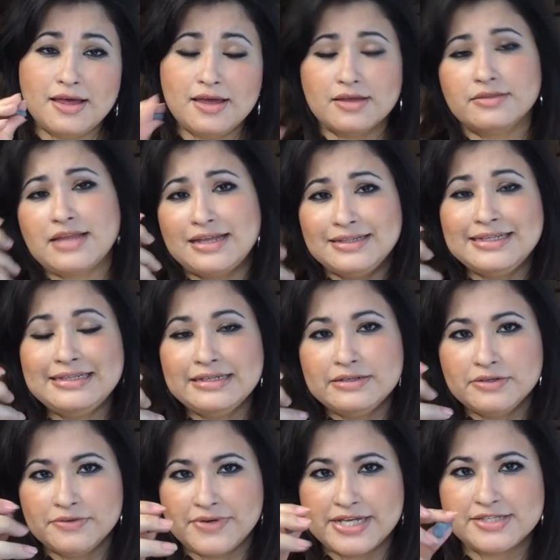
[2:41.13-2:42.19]
A
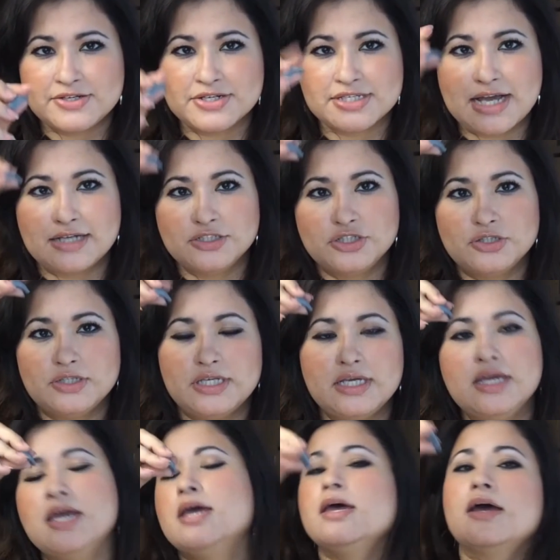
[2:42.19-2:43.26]
kneaded eraser is
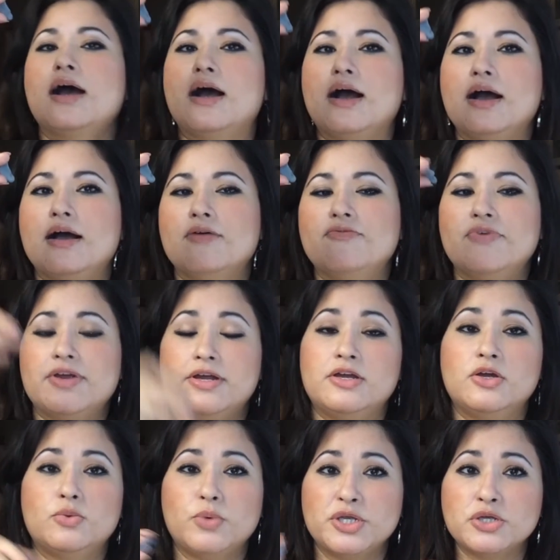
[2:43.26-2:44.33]
actually
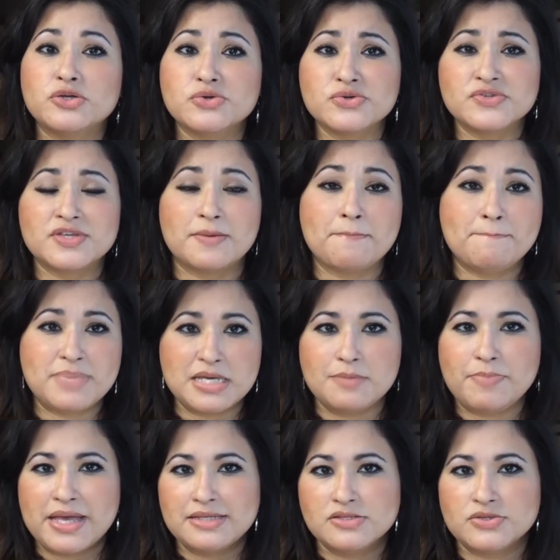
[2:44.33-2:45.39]
very good when you're using
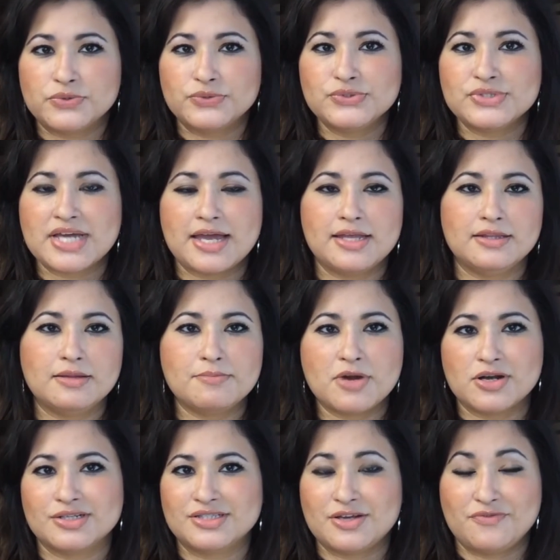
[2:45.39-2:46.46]
B pencils and
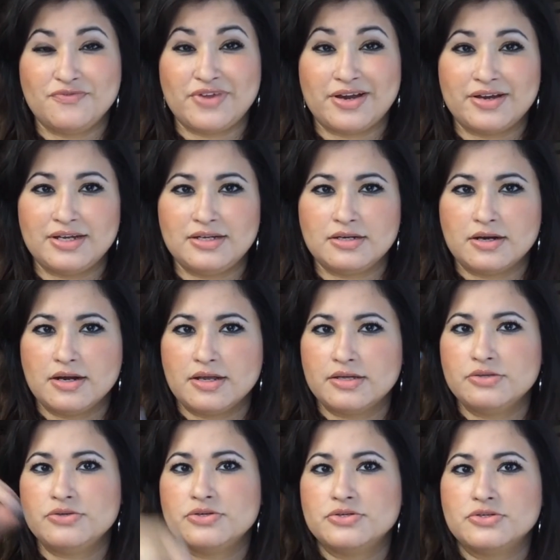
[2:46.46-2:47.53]
the marks are very
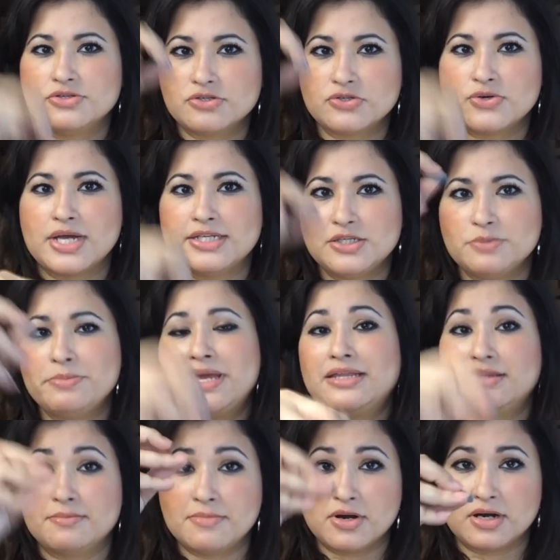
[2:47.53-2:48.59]
dark and you're just trying to
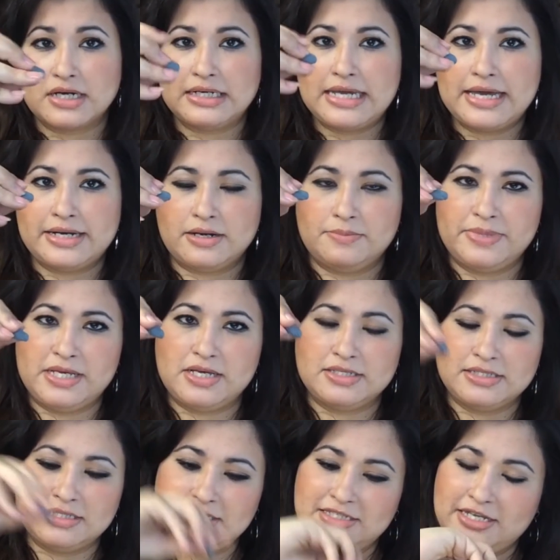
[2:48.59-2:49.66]
make the mark lighter,
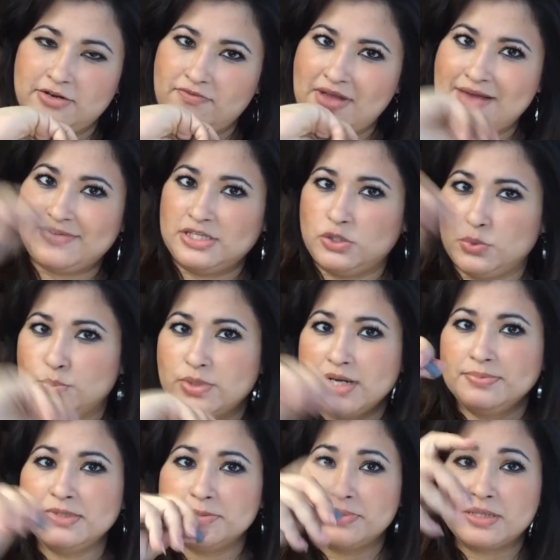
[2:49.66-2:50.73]
because instead of having to
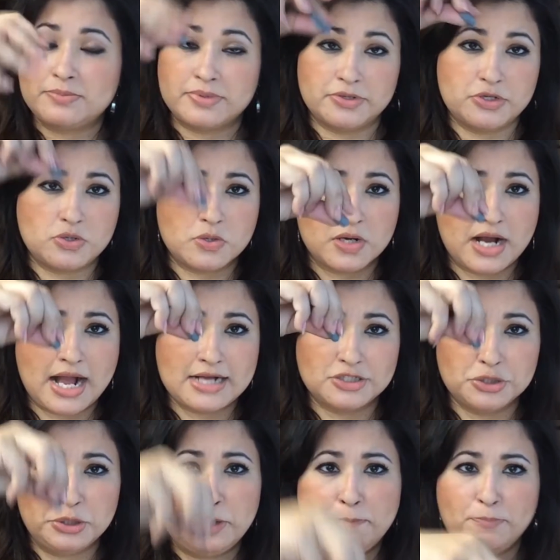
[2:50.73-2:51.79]
rub the paper, you're
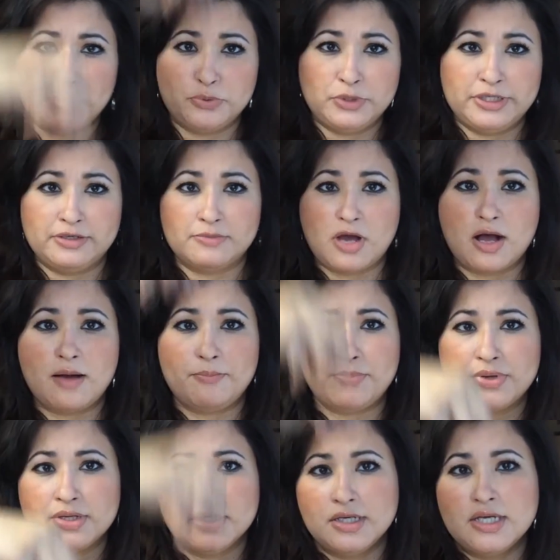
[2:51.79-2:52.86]
actually pulling
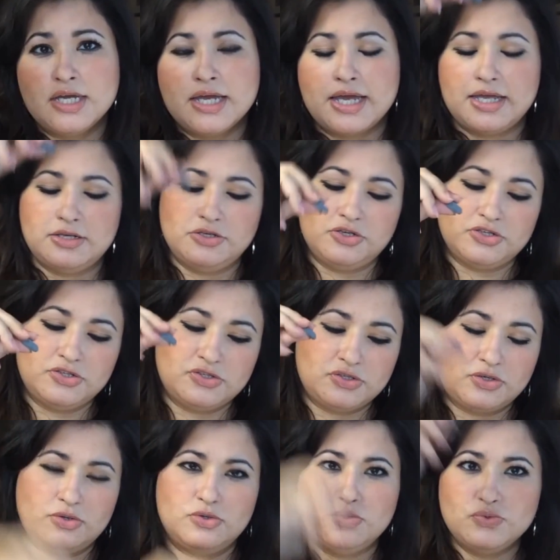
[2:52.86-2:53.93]
up and
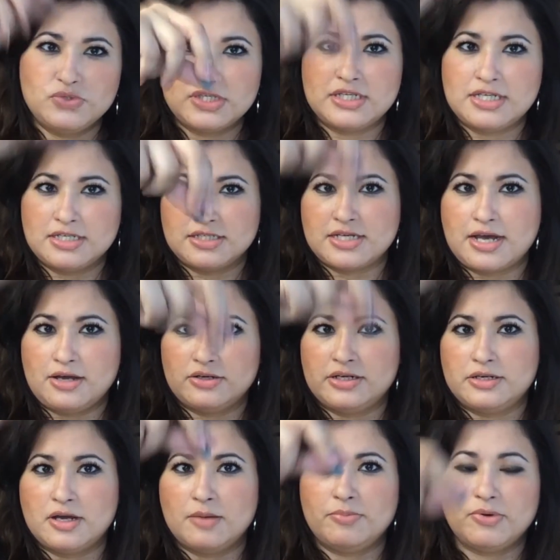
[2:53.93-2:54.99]
just using it
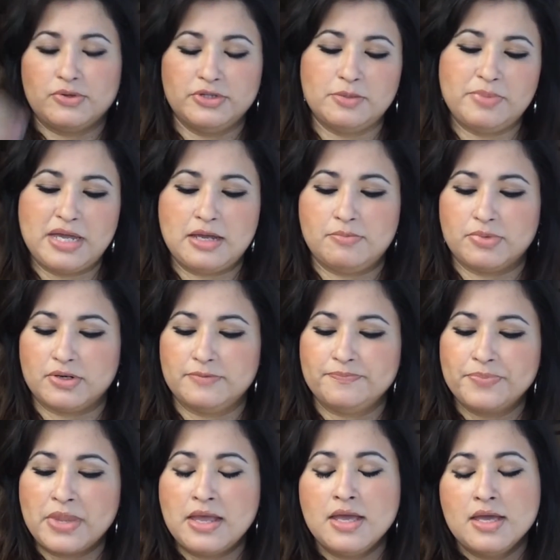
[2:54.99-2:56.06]
down and up on the
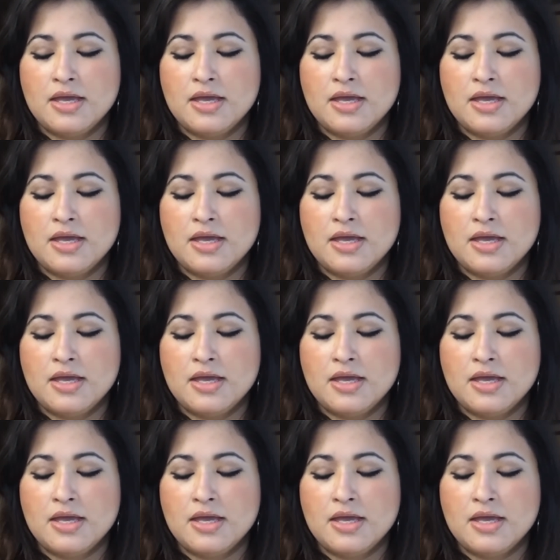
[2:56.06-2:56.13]
paper.